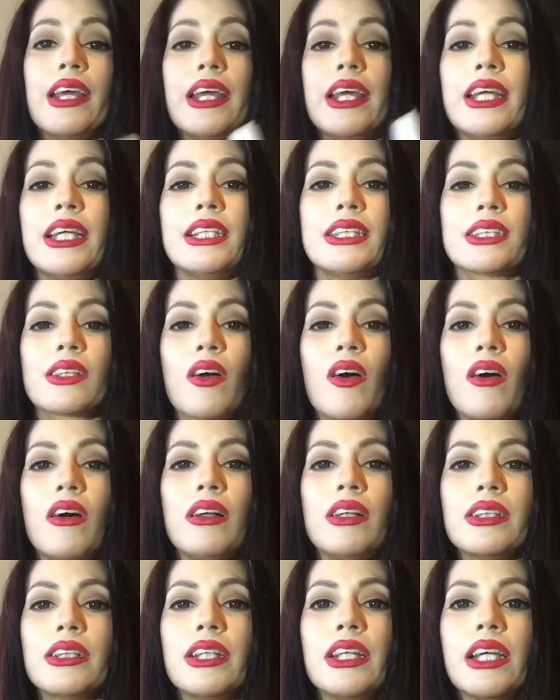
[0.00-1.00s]
is
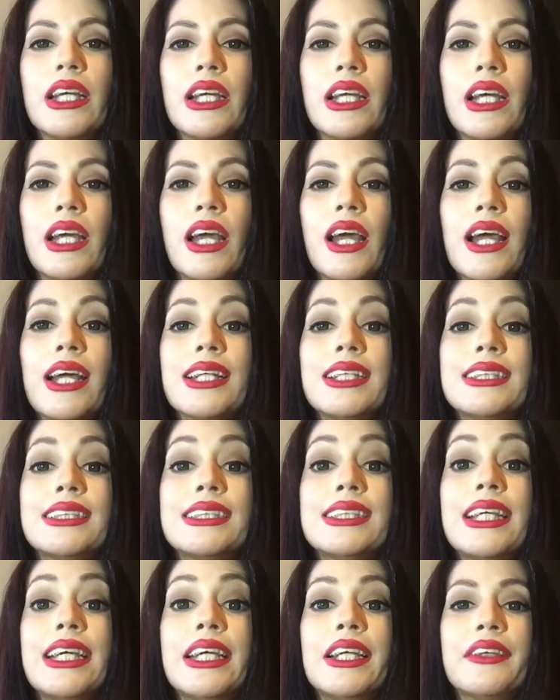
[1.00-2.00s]
called the
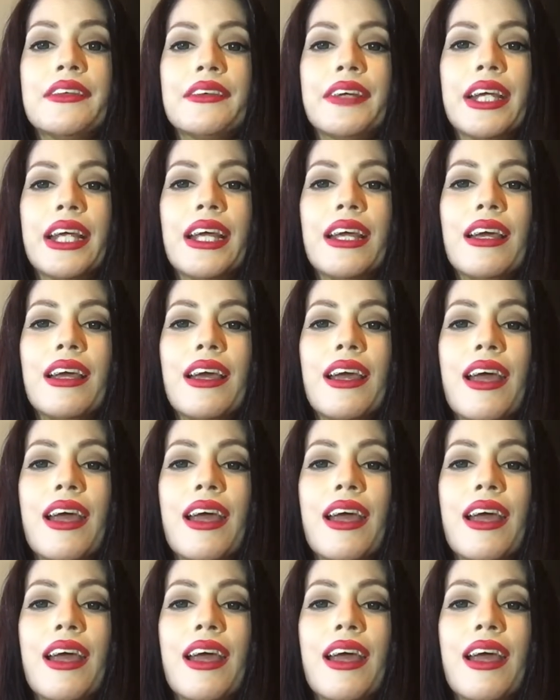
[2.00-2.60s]
T3.